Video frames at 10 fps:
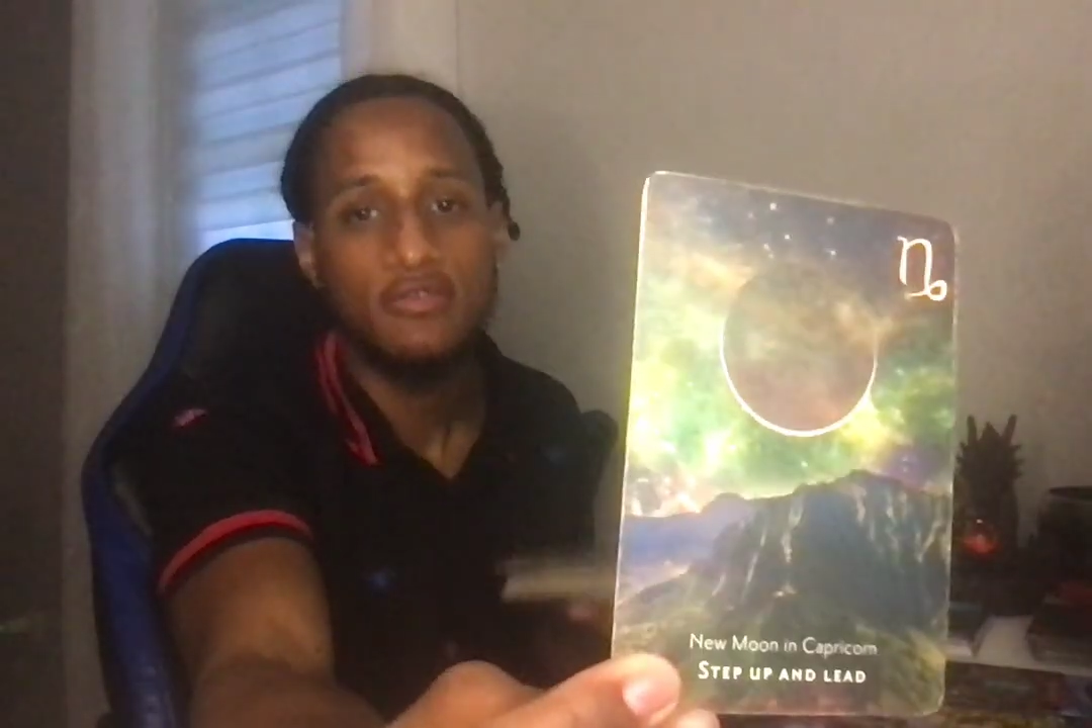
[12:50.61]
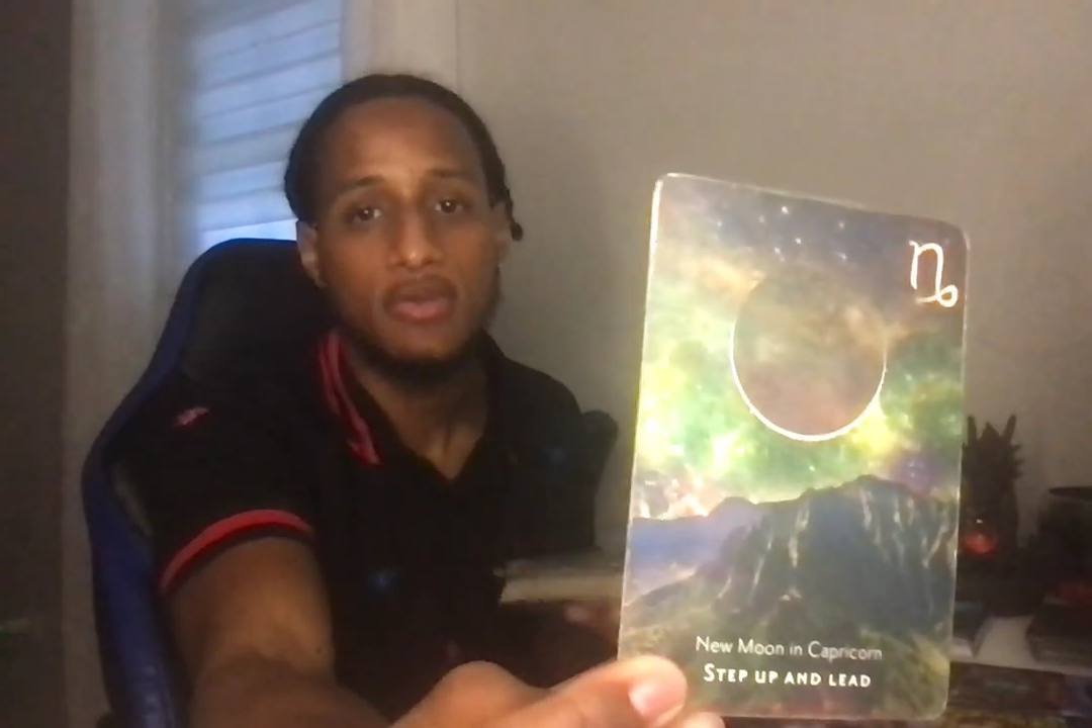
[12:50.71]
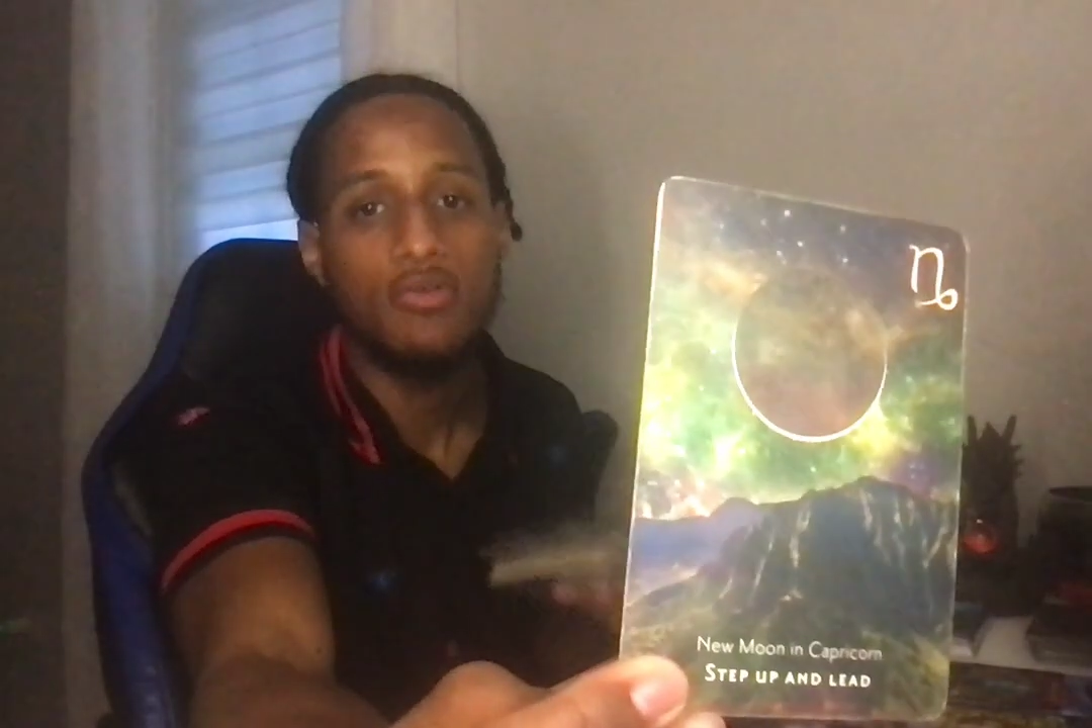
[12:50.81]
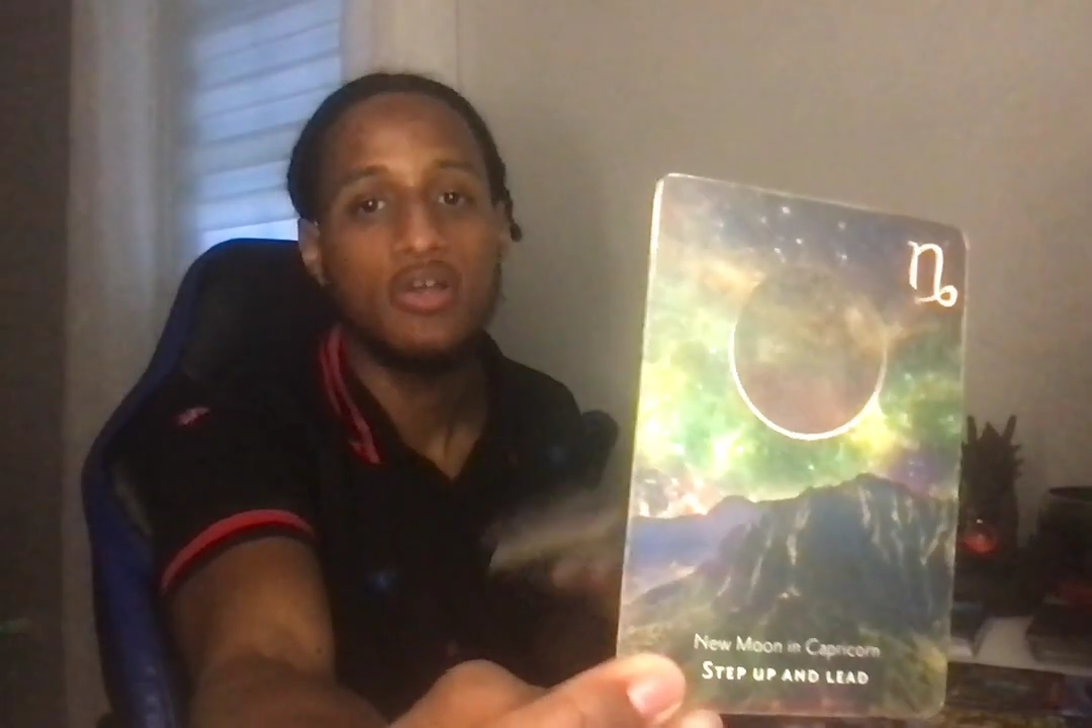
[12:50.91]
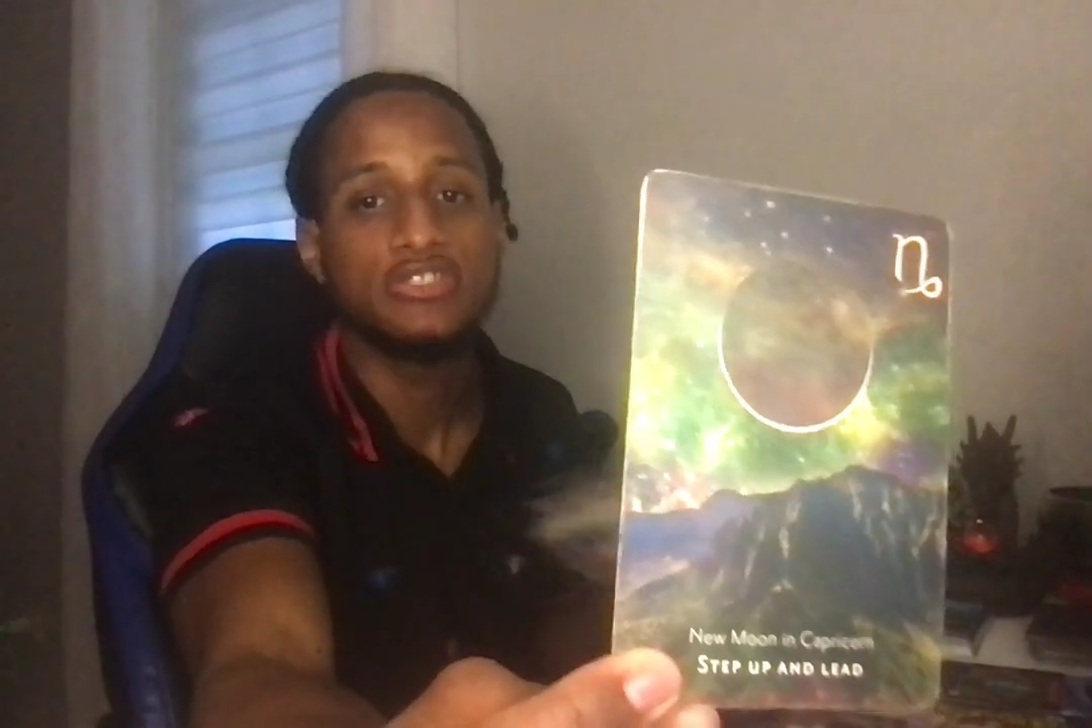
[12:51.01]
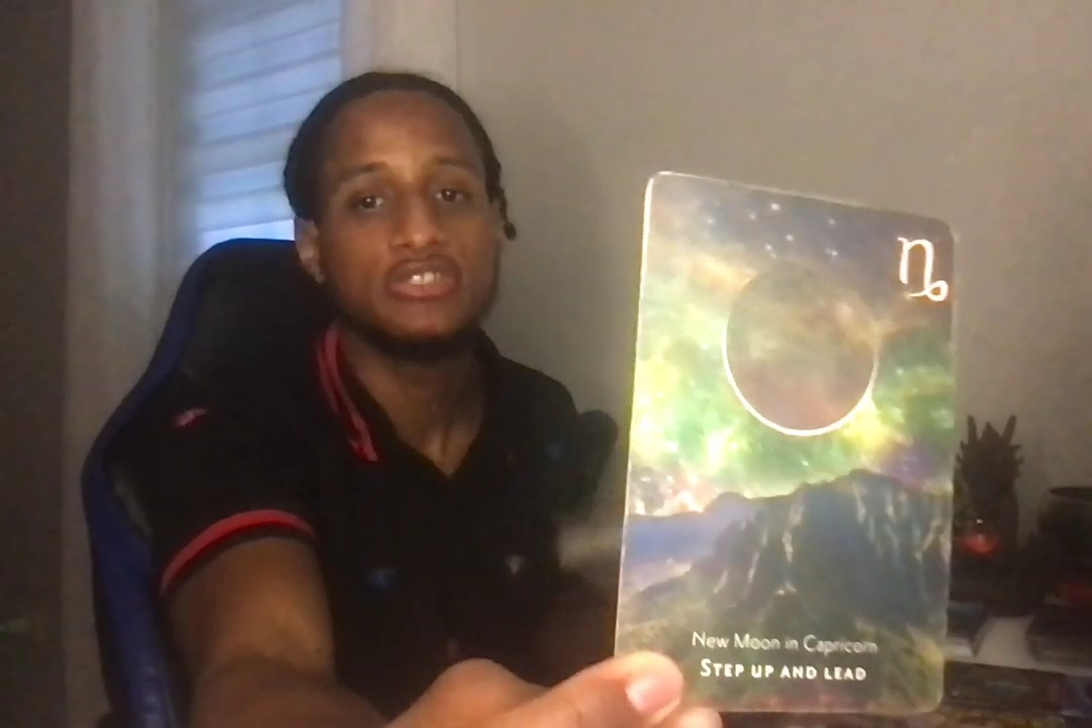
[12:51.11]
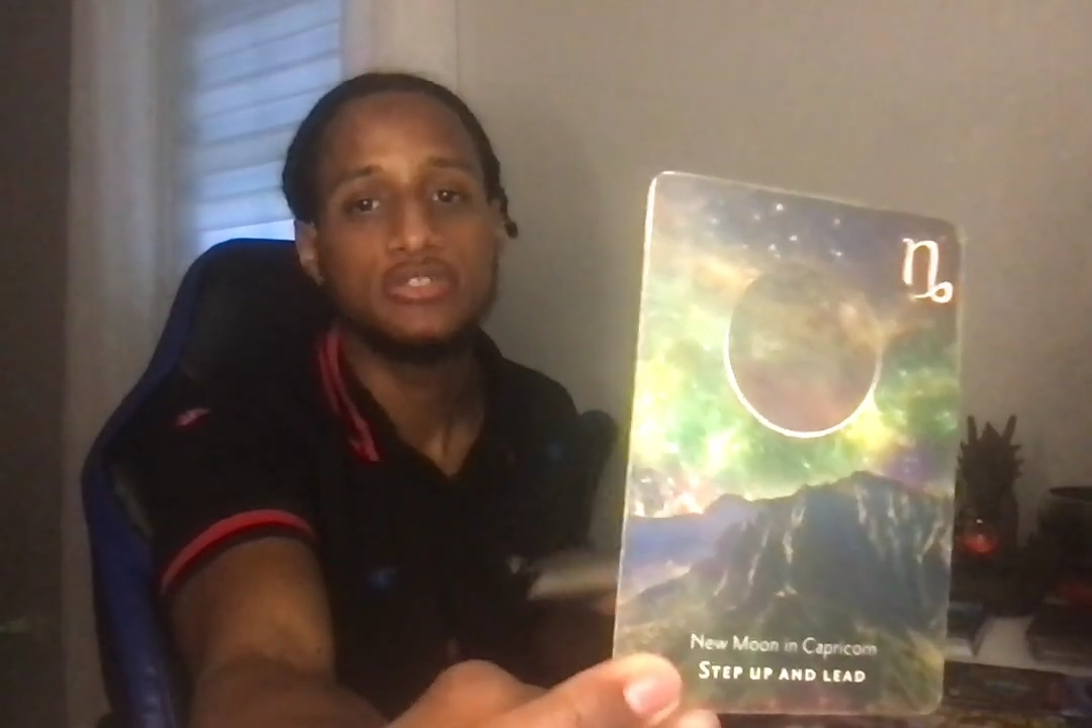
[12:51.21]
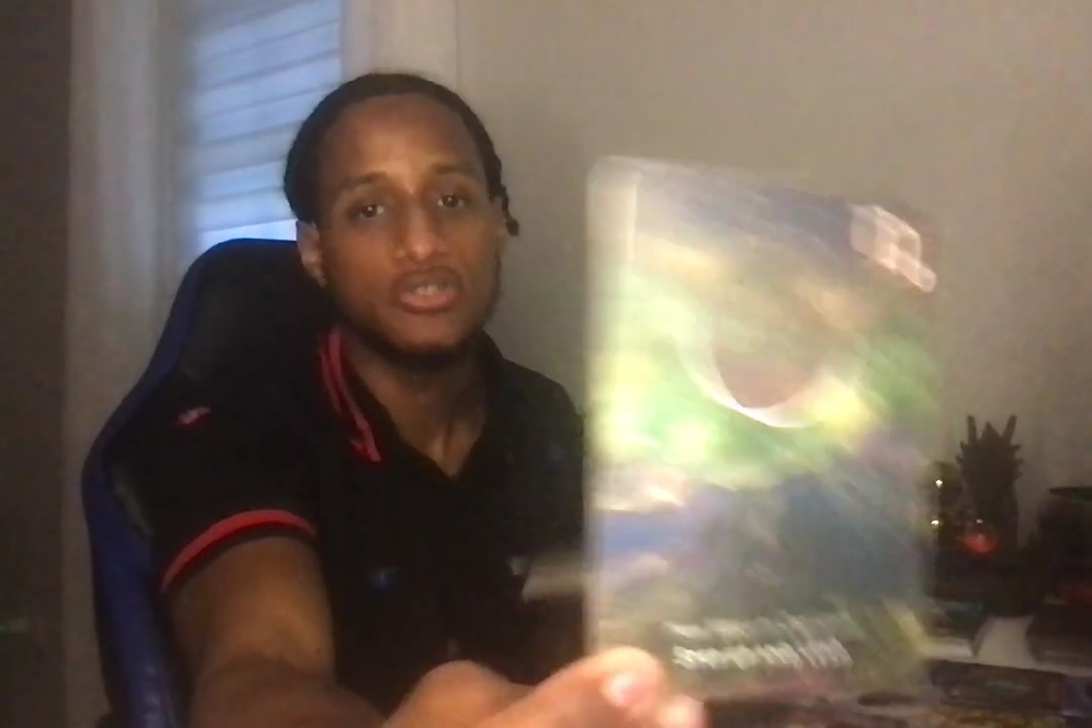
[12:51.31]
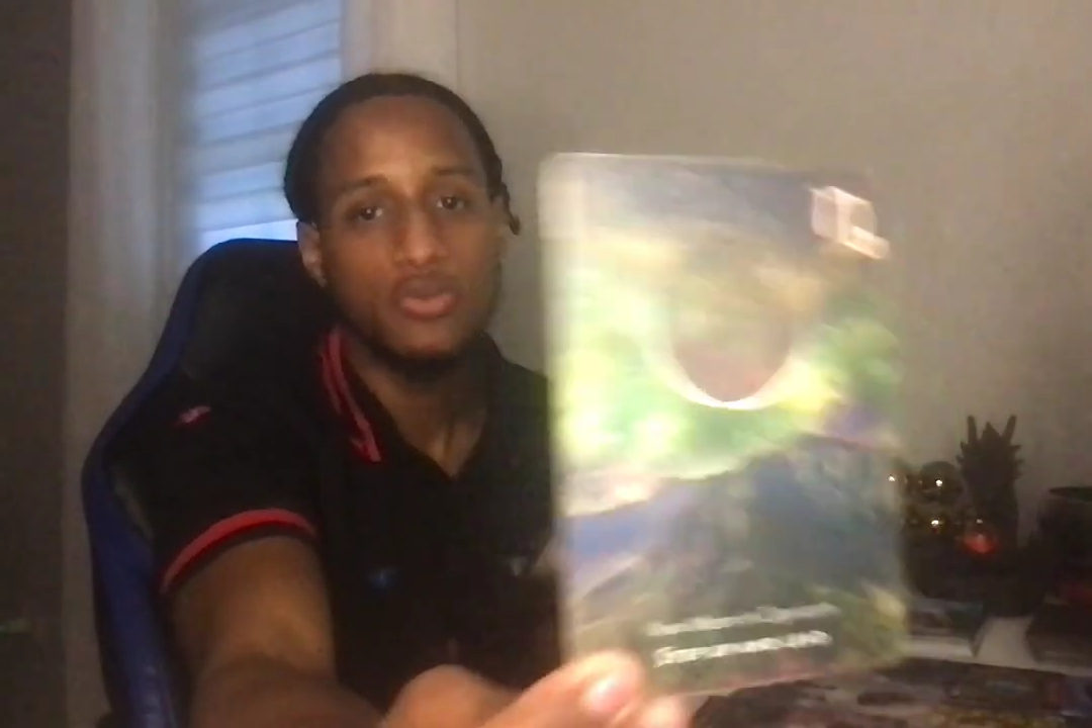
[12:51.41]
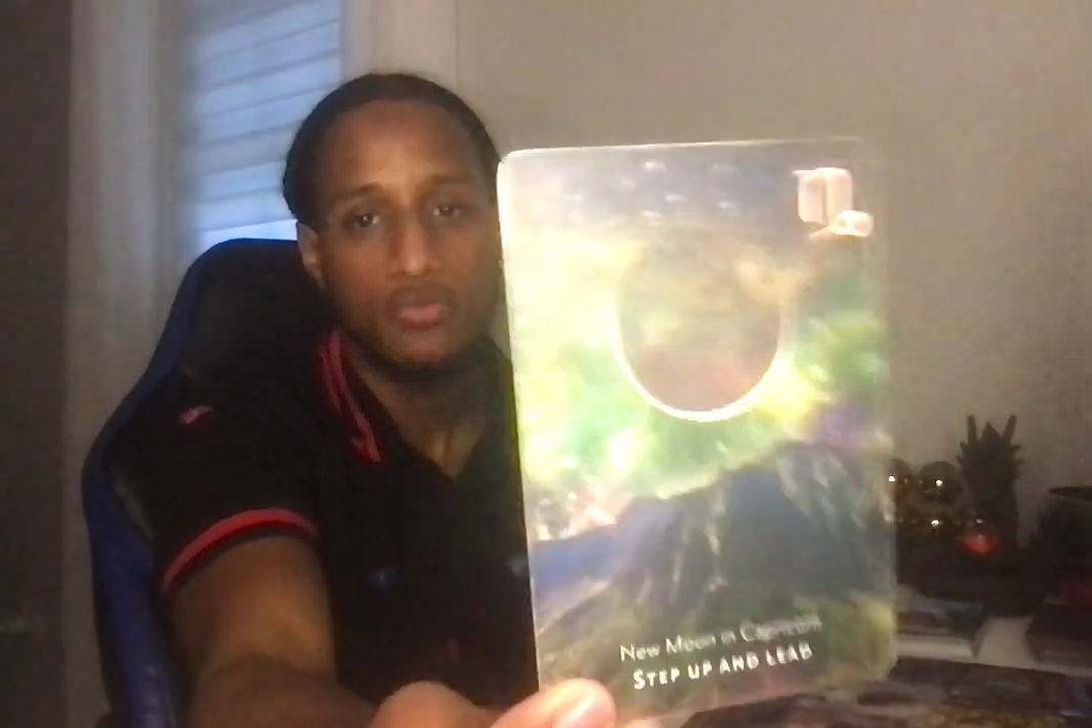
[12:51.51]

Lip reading: rushed, so